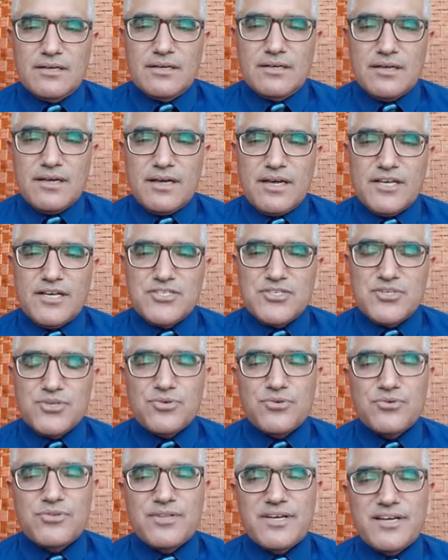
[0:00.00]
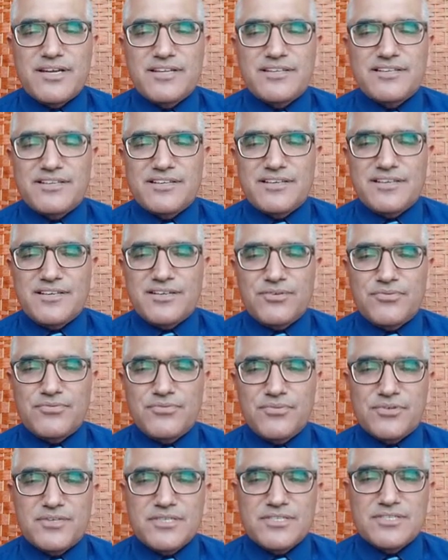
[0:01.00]
as you know that
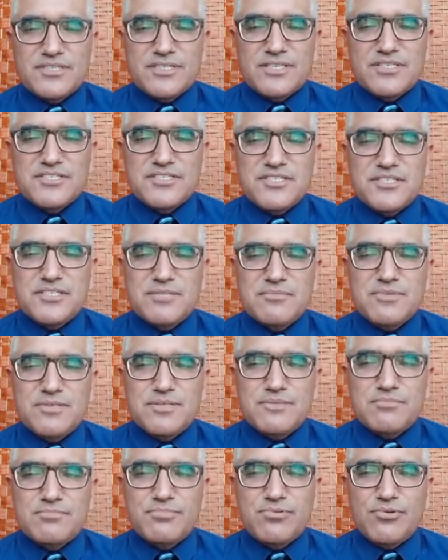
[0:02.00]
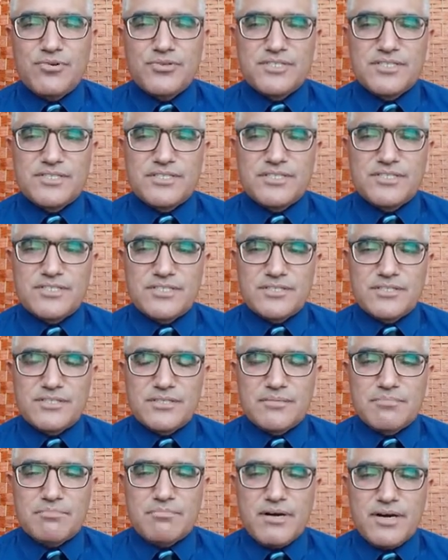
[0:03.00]
foot is extremely important
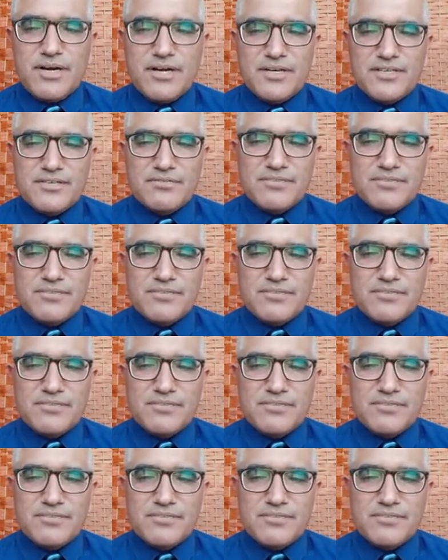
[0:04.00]
part of the